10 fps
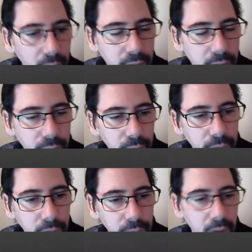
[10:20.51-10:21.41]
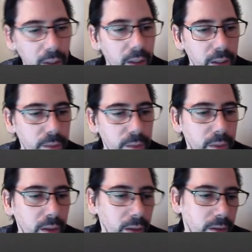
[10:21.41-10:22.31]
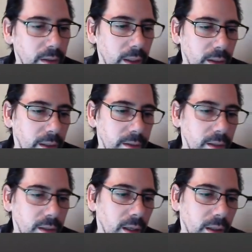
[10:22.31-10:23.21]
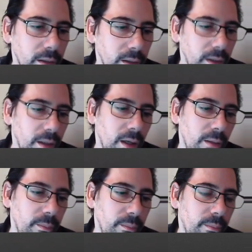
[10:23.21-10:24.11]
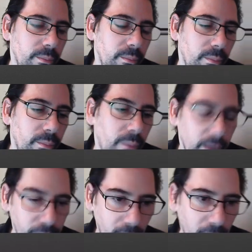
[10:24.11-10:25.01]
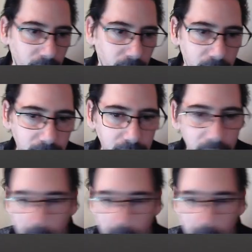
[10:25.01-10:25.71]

As a pro tip is because, like, let's say my file was, you